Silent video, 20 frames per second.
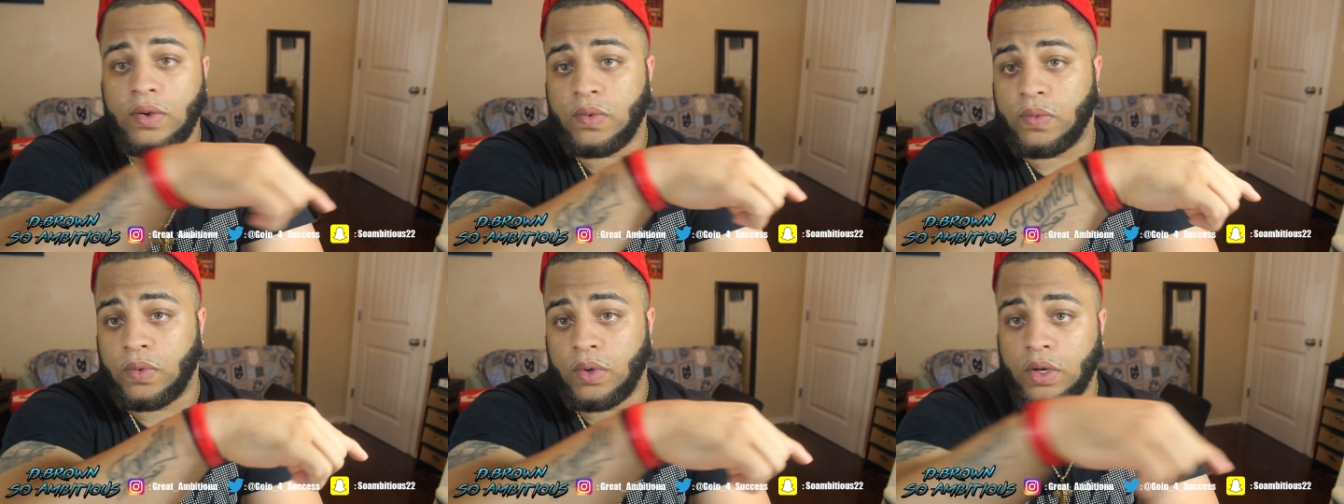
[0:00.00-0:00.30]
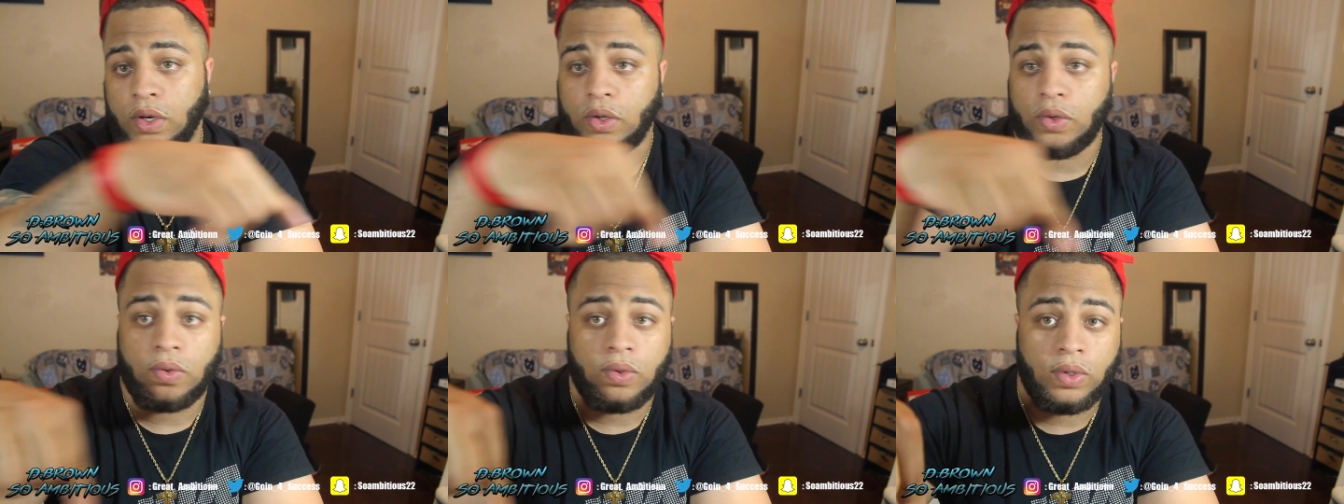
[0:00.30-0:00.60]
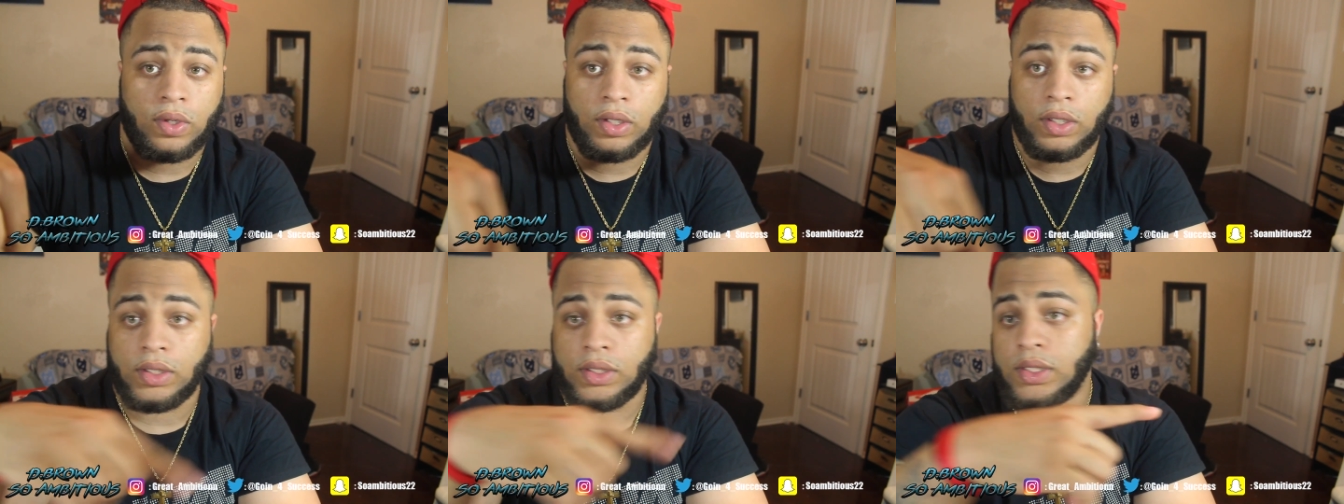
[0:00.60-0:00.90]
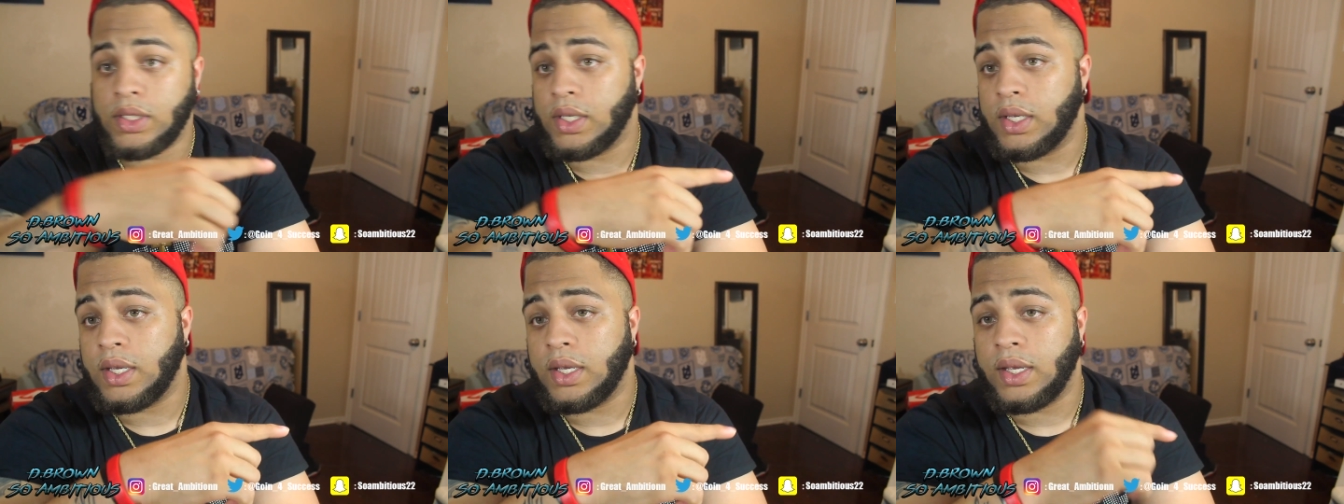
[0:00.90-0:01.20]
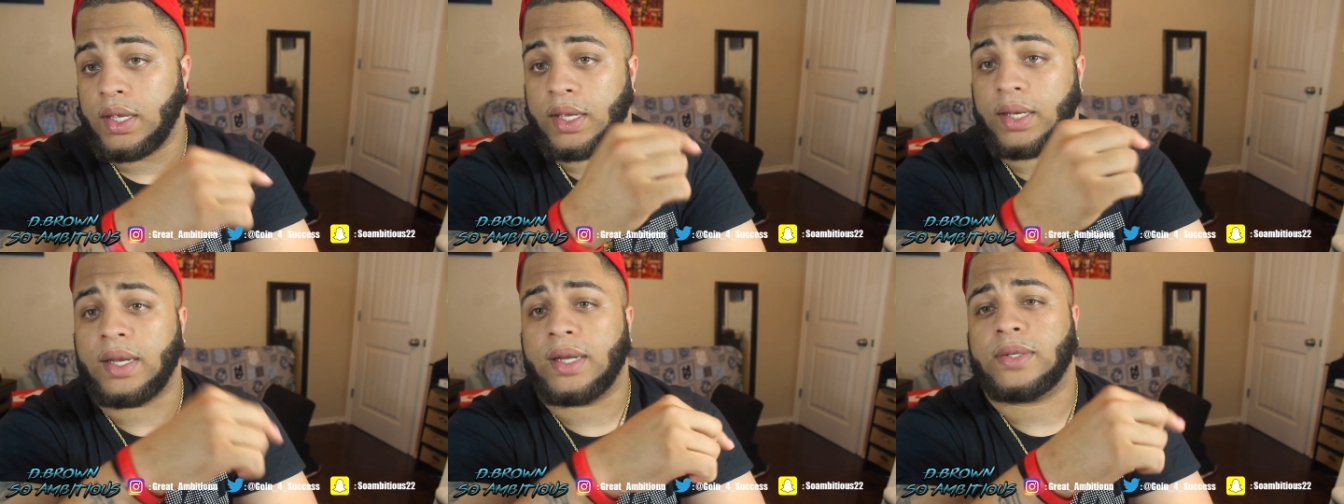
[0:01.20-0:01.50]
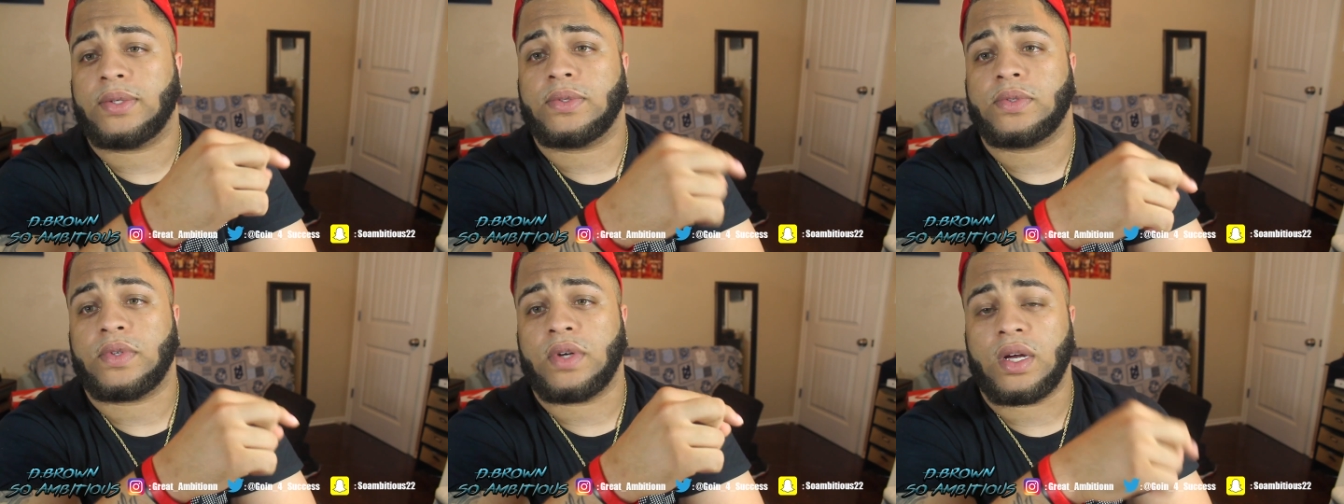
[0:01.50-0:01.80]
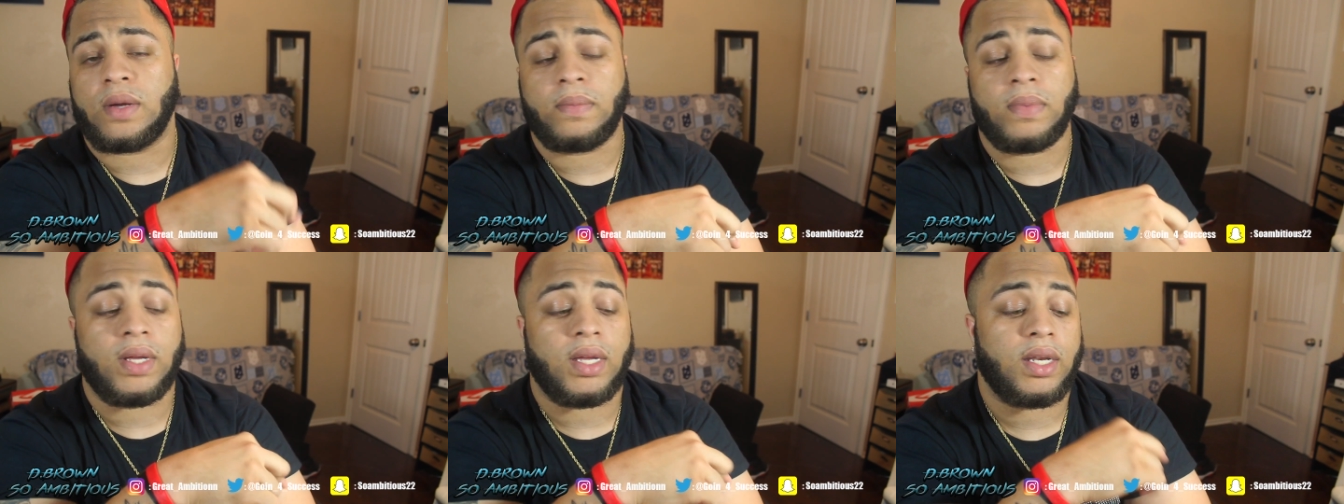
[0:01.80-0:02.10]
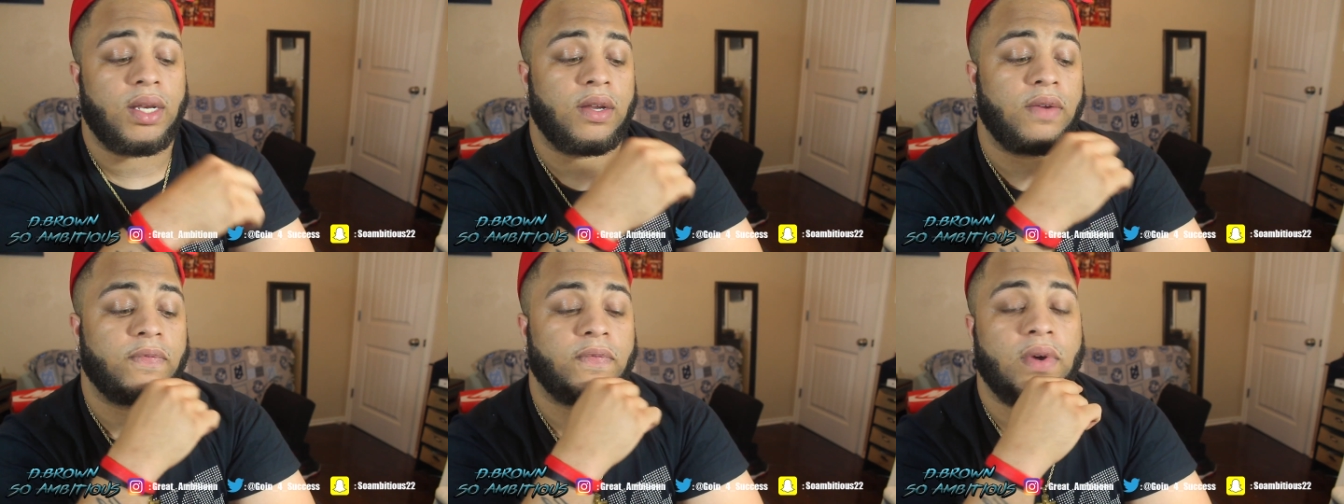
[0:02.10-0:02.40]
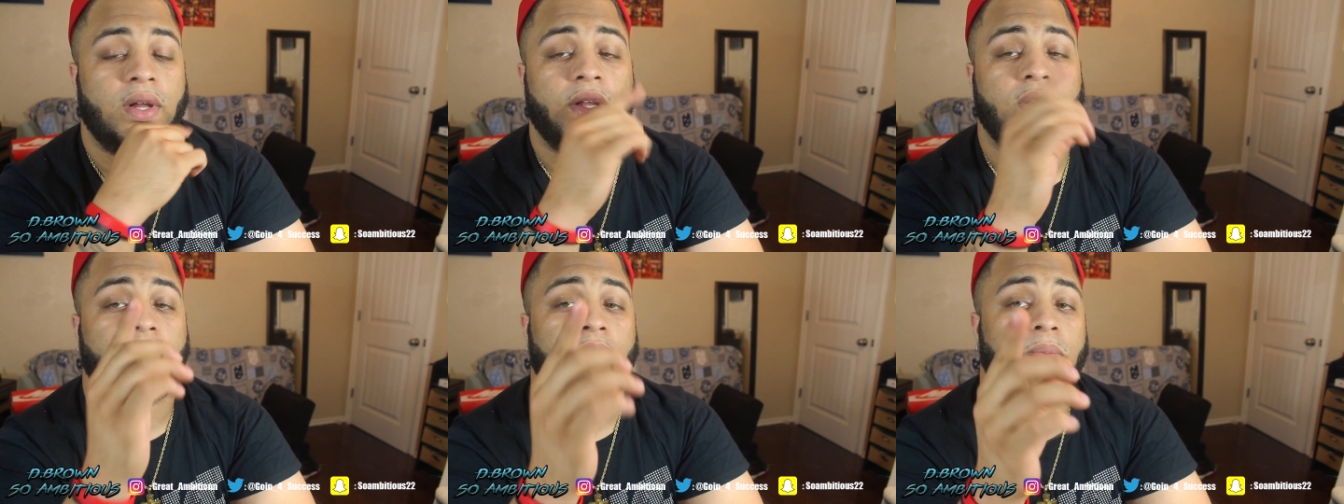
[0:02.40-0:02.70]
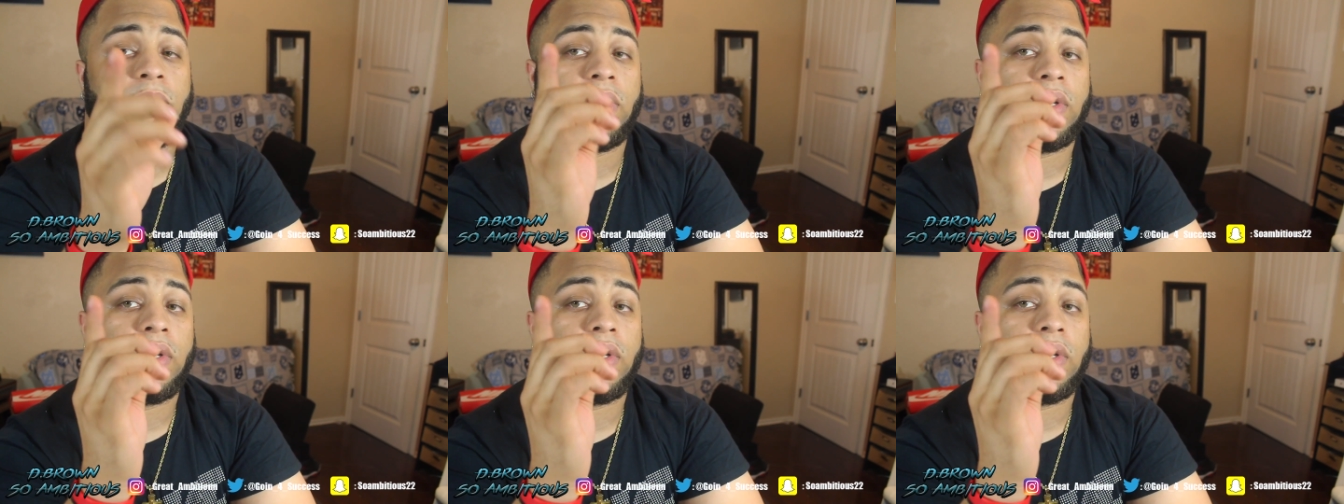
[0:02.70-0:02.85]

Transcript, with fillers: one in the corners, hit that subscribe button and follow your